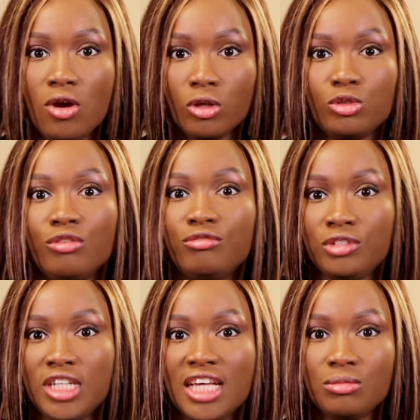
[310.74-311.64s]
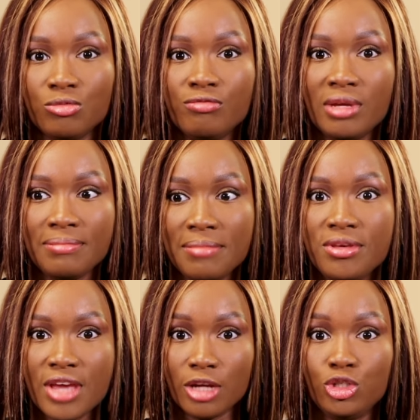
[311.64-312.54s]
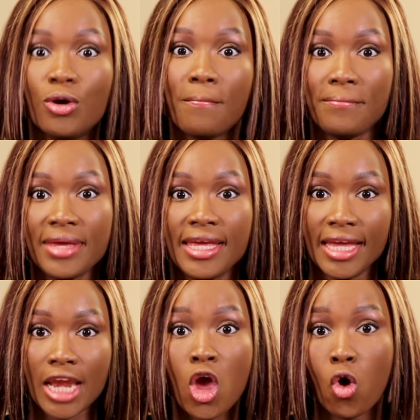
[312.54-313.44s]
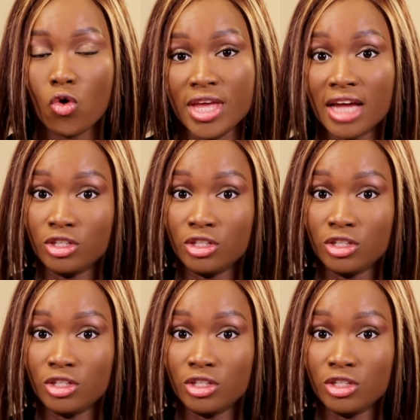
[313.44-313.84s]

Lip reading: lot of chest movement. Maybe you are jumping or you are